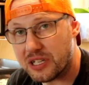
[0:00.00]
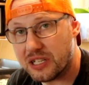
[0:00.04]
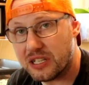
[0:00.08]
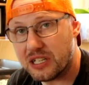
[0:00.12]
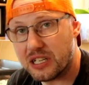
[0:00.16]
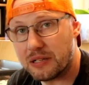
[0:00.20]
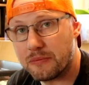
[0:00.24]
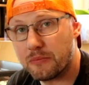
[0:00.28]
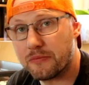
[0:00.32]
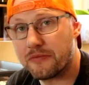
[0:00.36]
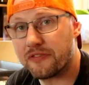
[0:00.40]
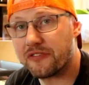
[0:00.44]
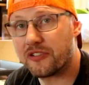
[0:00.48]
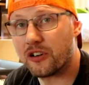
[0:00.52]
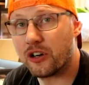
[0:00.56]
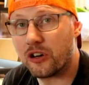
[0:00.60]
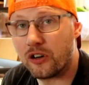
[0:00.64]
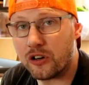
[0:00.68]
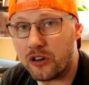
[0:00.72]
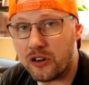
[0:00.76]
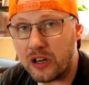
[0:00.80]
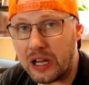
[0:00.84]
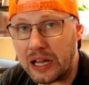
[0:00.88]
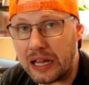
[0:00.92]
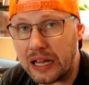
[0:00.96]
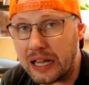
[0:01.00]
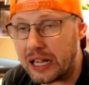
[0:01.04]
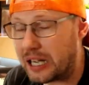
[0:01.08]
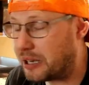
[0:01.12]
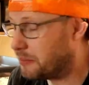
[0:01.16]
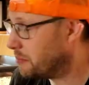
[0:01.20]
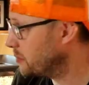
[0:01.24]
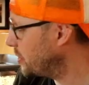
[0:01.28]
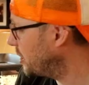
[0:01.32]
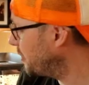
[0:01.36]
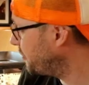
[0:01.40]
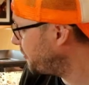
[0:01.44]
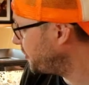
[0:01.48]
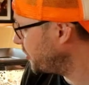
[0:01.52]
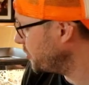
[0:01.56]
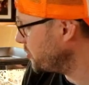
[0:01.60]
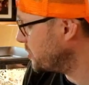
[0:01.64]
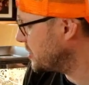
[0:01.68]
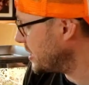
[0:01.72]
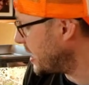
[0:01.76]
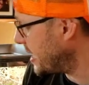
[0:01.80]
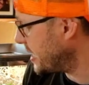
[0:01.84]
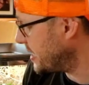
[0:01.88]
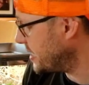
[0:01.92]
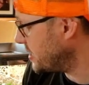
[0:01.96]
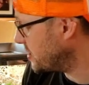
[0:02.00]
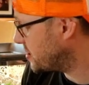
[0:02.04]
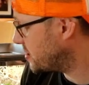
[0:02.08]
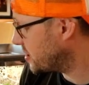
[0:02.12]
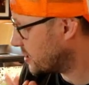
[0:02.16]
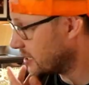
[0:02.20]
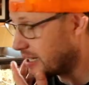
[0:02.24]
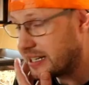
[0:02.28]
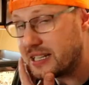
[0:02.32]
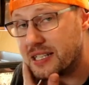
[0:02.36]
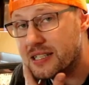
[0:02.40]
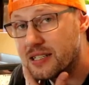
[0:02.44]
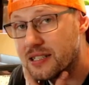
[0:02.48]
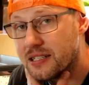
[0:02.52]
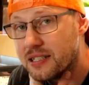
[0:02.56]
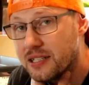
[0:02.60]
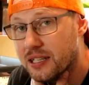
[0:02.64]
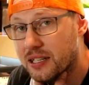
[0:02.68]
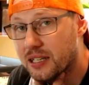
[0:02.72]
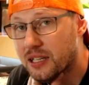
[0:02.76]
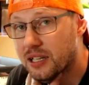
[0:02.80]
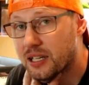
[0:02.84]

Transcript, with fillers: in them for a few days at least,